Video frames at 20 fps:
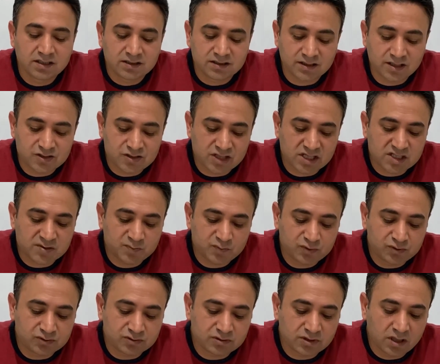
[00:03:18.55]
They just
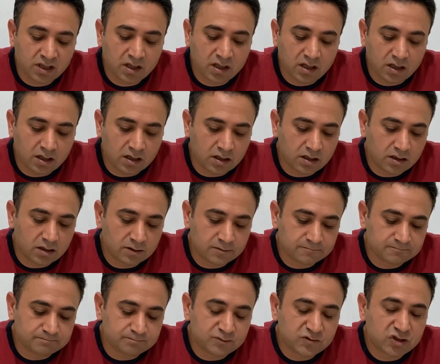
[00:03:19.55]
put
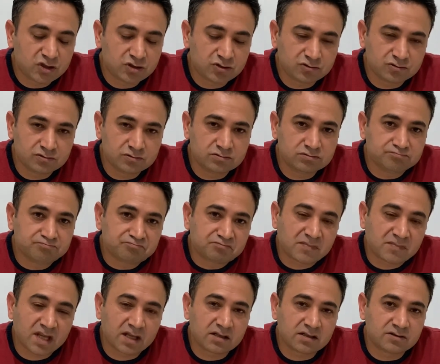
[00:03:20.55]
um, two
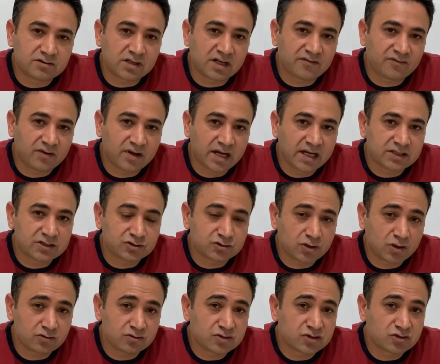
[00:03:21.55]
graphite
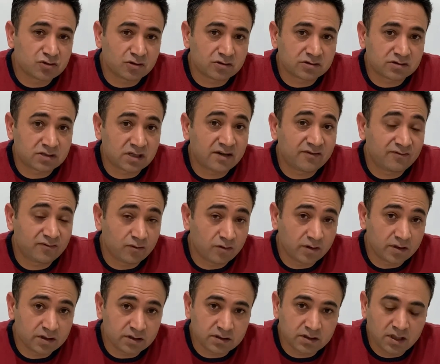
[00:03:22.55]
rods or
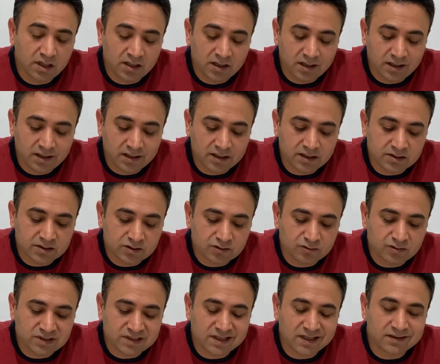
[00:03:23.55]
graphoil into
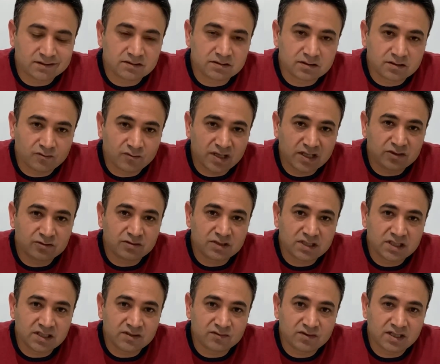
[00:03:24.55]
it and when you
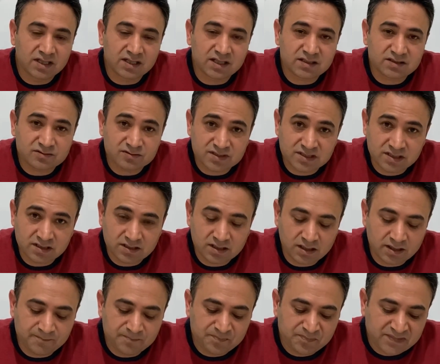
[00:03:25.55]
give the
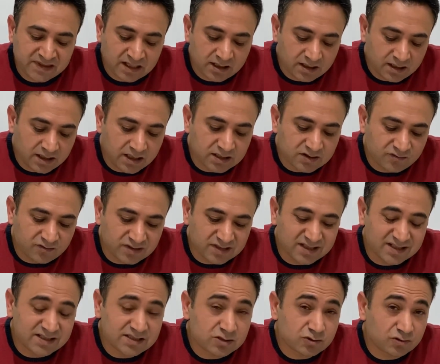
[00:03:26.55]
electricity, it
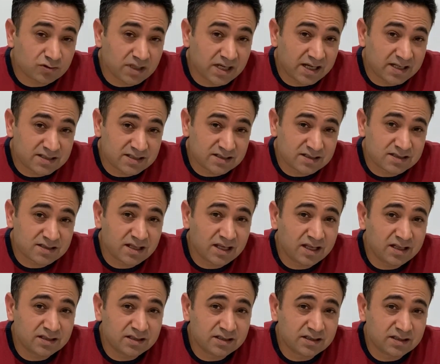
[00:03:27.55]
will electrolyzes
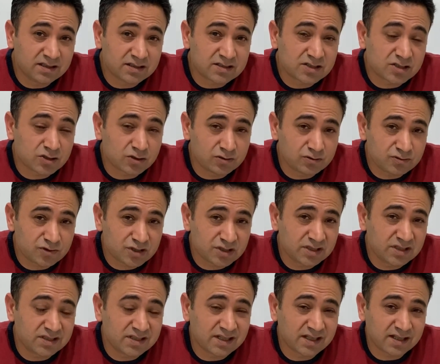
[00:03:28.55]
in the solution
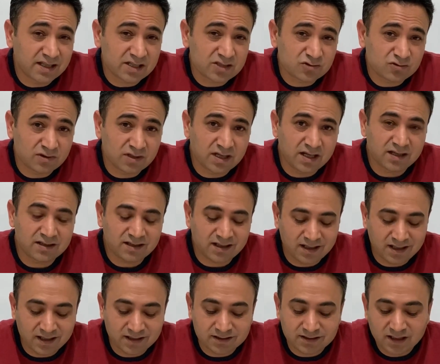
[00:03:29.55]
in the electrolyte
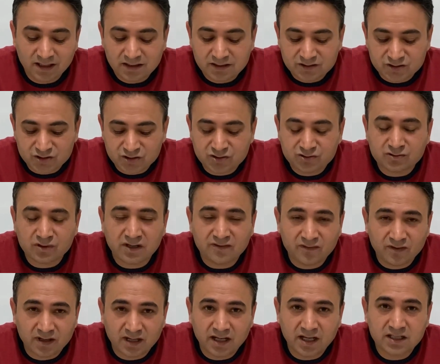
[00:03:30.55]
and the
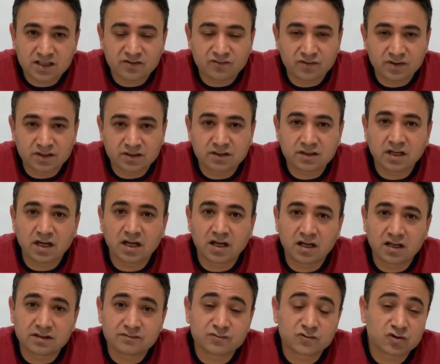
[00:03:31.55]
graphite will
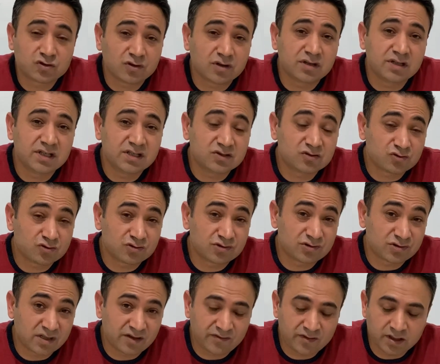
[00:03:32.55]
um, turn into
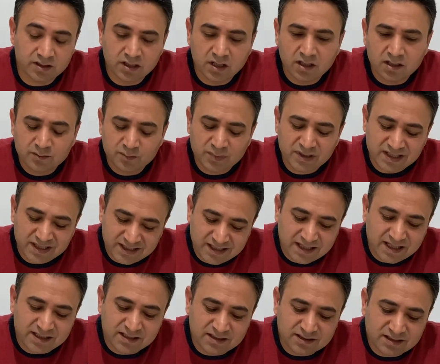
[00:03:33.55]
graphene but
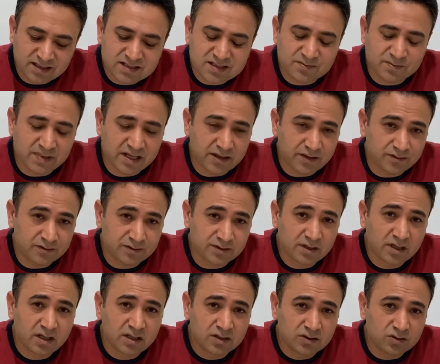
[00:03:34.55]
again in this method
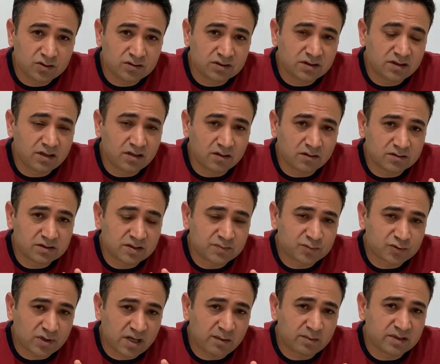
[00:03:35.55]
the, the
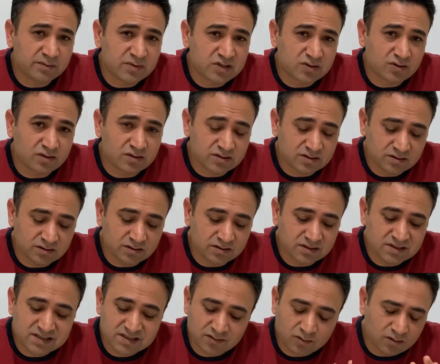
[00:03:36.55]
problem is also
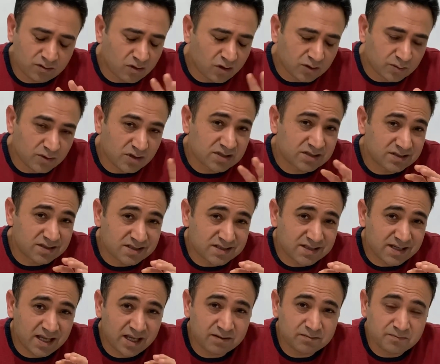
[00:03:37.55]
this, almost the
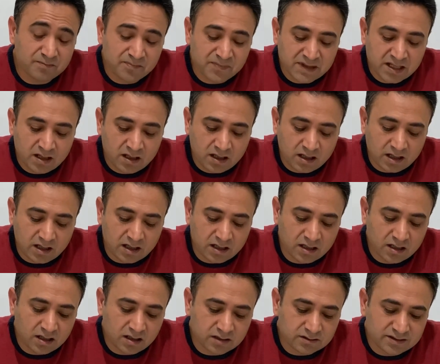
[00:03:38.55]
same.
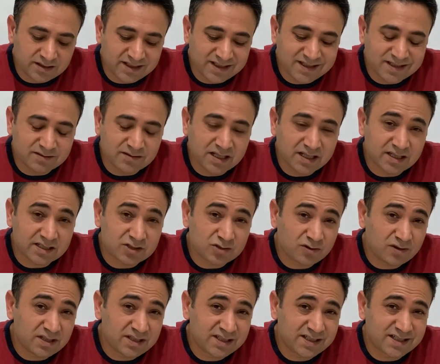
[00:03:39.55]
Uh, the
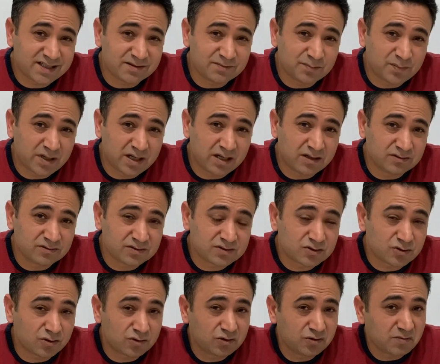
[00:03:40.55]
electrolytic compound,
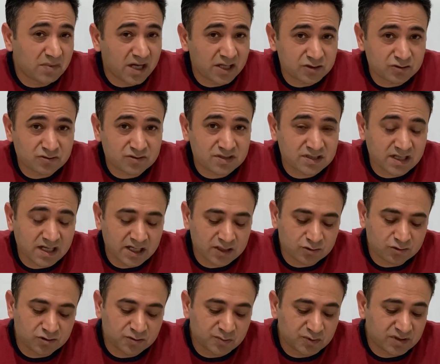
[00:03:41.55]
sodium hydroxide
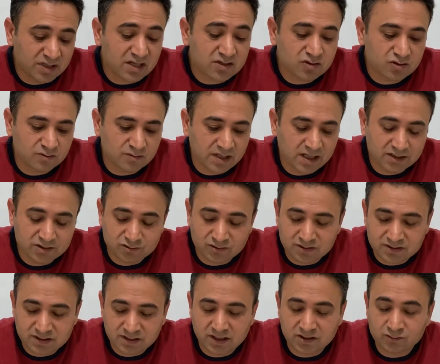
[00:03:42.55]
or potassium
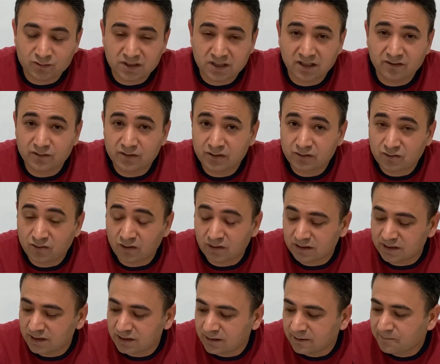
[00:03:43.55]
hydroxide, whatever you called
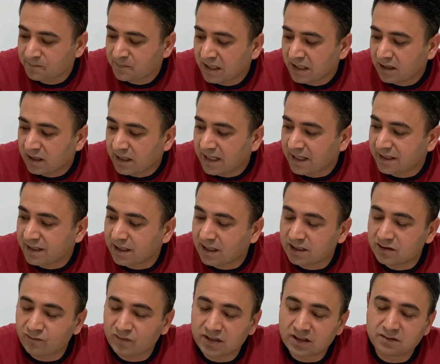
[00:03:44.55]
it,
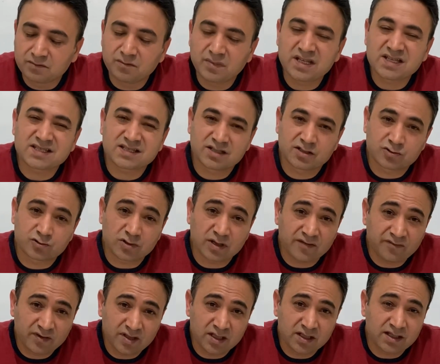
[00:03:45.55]
again will mix the
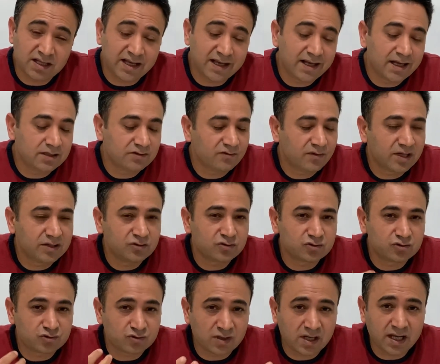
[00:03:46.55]
graphene and when you
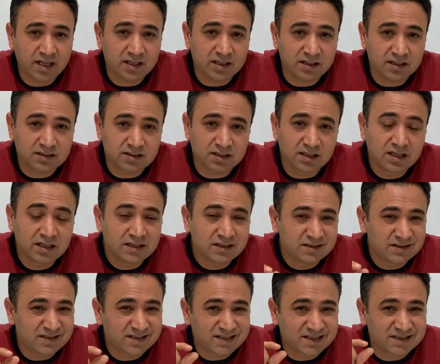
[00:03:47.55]
dry it,
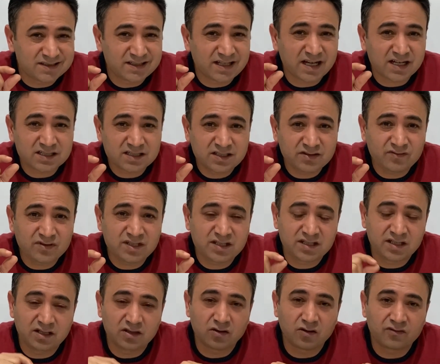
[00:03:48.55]
the
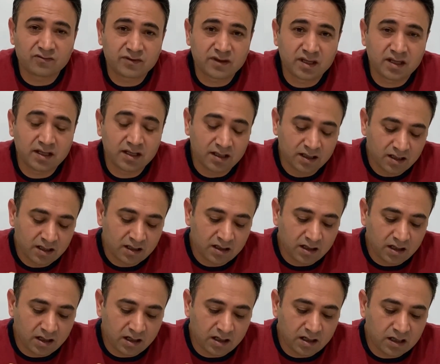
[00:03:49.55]
conductivity of the
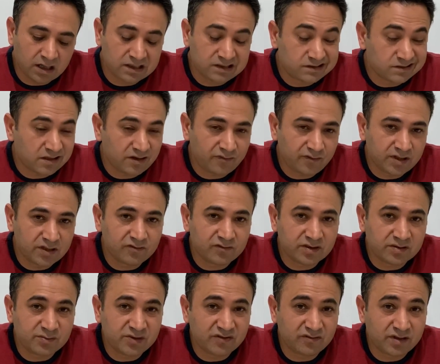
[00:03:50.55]
uh, graphene will
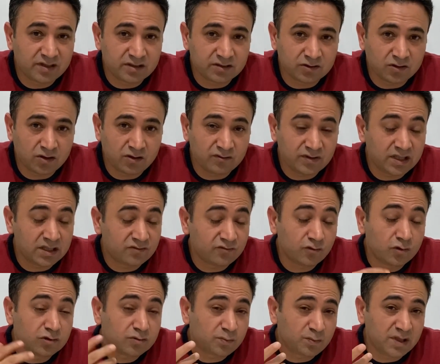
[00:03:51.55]
be very low. It
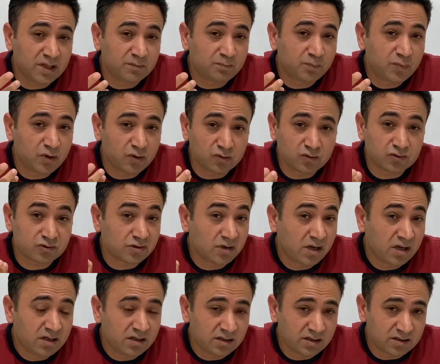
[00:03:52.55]
won't be pure
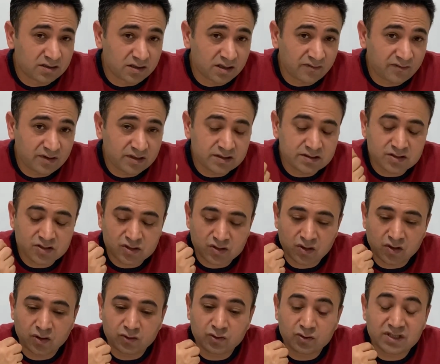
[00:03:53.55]
graphene,
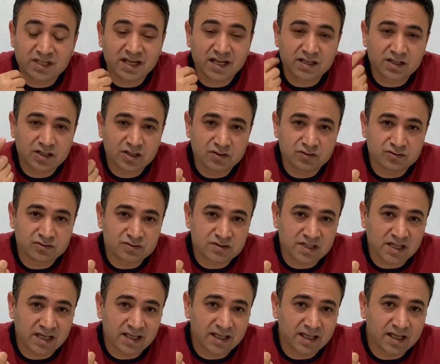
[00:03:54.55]
so you can't
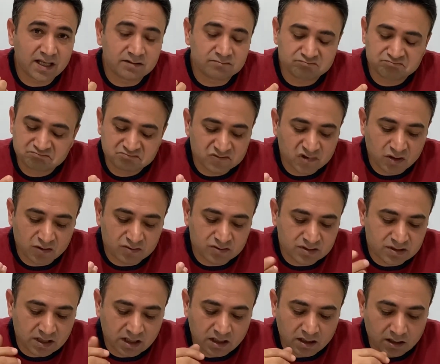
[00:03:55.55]
use again
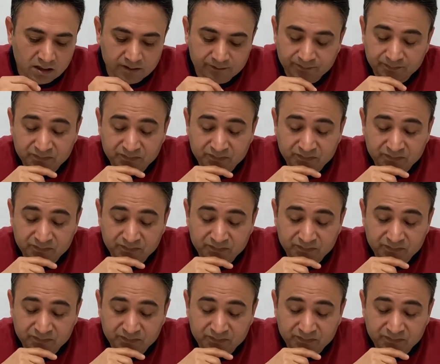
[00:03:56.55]
those uh,